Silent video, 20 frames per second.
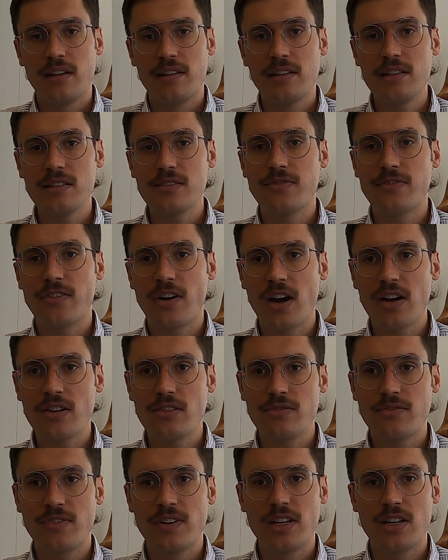This
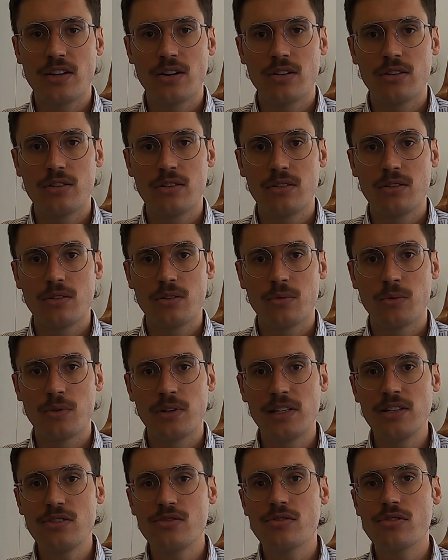final video will
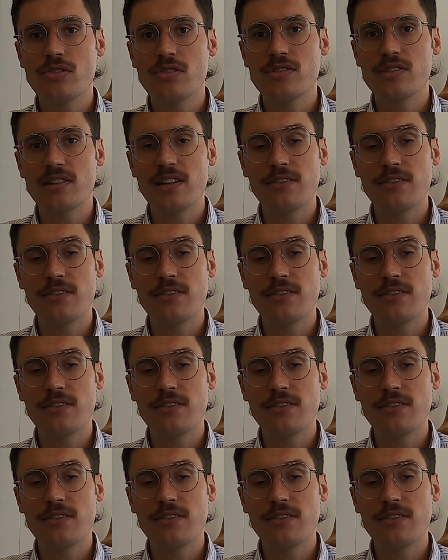introduce